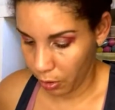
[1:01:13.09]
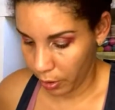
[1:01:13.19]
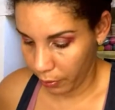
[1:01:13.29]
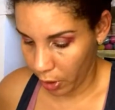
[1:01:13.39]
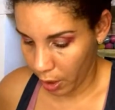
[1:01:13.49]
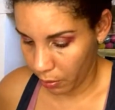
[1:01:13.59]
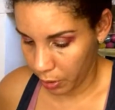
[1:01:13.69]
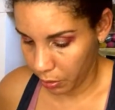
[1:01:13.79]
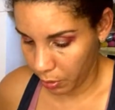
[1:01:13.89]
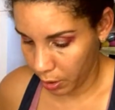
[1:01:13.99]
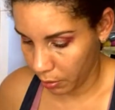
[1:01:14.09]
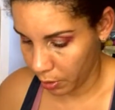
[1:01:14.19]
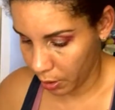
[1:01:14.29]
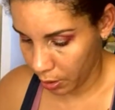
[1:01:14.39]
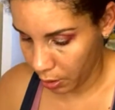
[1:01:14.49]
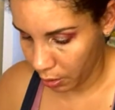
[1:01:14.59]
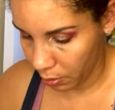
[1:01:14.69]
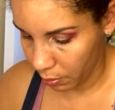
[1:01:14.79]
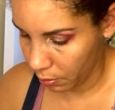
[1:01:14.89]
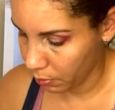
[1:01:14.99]
I forgot which one I was going to
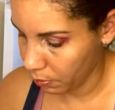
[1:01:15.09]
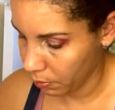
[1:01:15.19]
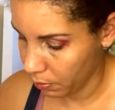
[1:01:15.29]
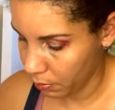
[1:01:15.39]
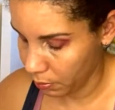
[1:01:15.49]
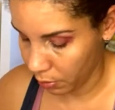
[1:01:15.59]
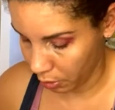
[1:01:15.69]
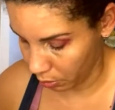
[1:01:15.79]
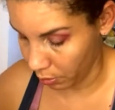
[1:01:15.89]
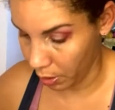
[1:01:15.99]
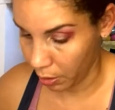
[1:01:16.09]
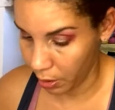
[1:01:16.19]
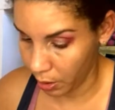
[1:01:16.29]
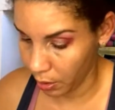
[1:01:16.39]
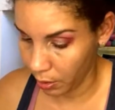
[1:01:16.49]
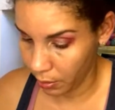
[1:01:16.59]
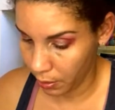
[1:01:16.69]
do. Well, that's nice.